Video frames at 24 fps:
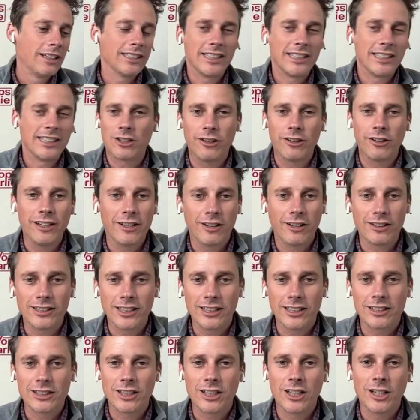the Cisco
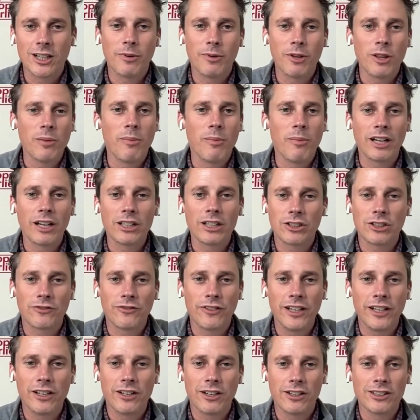ecosystem or the
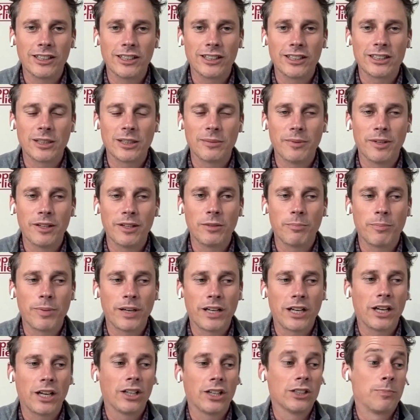Microsoft ecosystem.
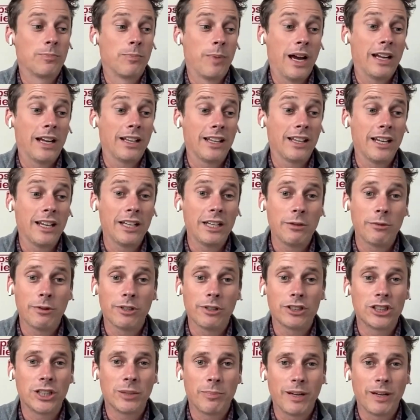And because back then
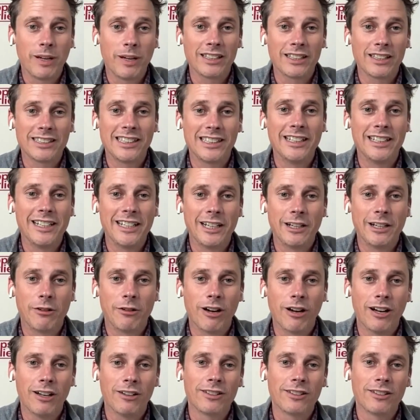you were shipping a CD
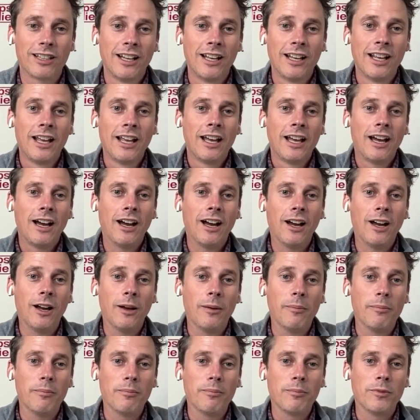around,
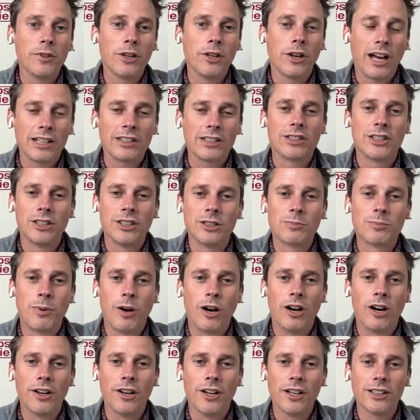um, you had to use
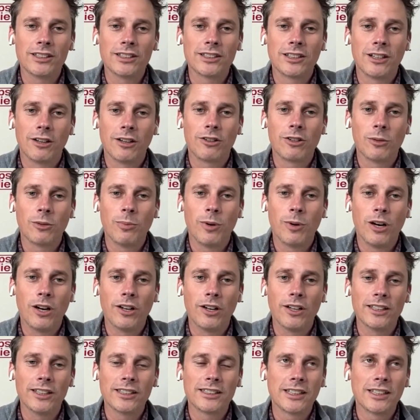partners, local
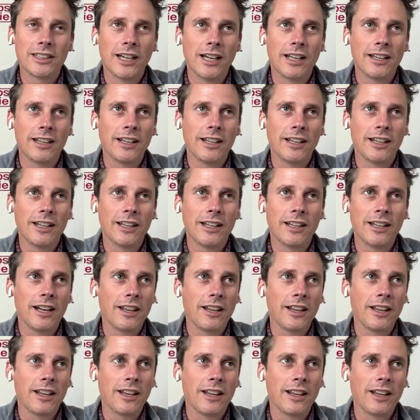partners. And
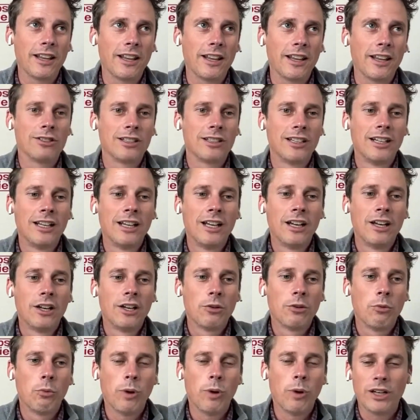then I think cloud
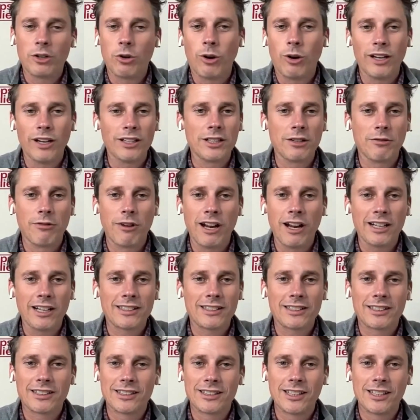went quite